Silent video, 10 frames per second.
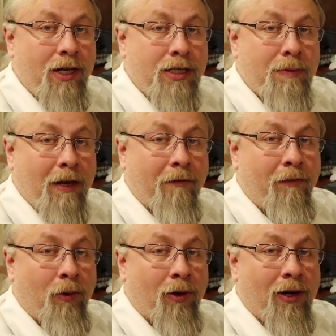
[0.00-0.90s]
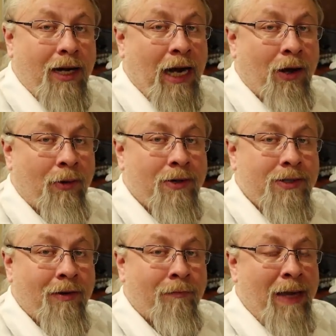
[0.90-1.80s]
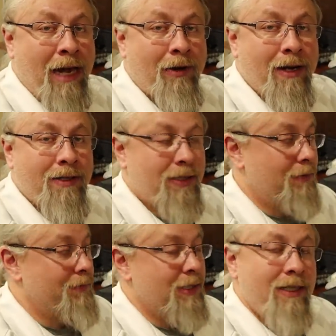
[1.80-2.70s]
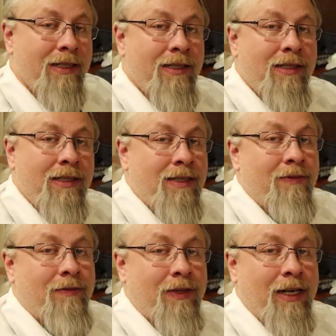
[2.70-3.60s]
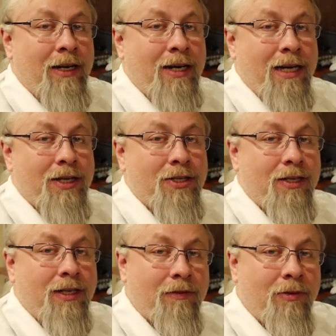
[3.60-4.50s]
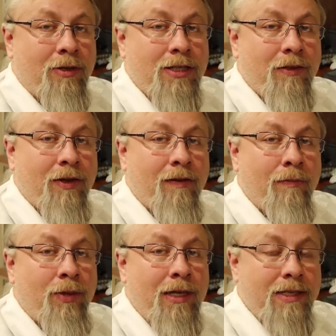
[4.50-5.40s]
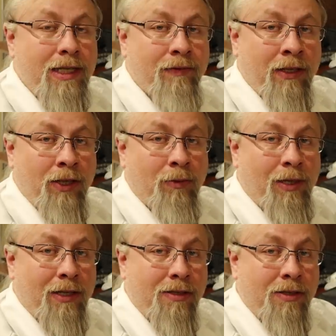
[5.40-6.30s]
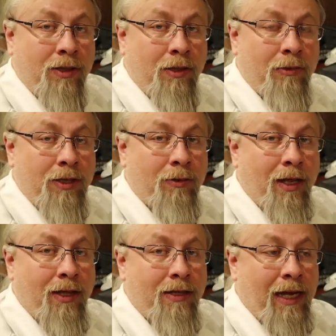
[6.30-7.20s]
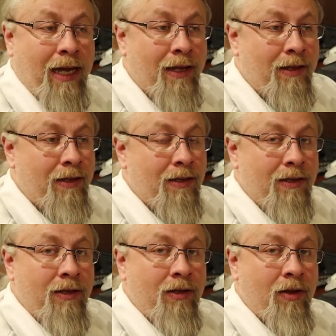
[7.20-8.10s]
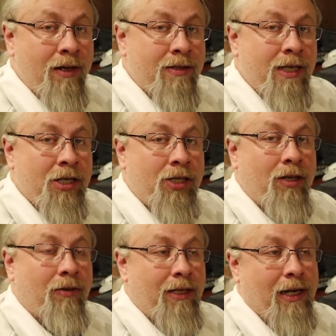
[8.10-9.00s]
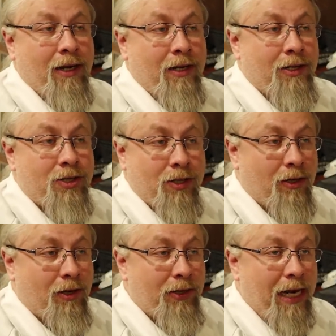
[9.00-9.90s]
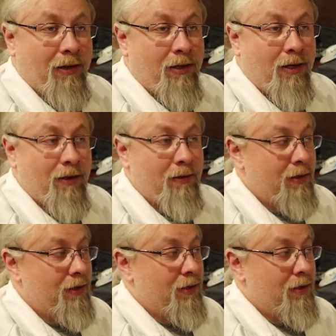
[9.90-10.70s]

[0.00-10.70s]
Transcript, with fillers: can expect four hours of battery time for an air conditioner. Now, of course, if you're putting seven hundred watts of solar in during the day, you can essentially run the air conditioner all day long,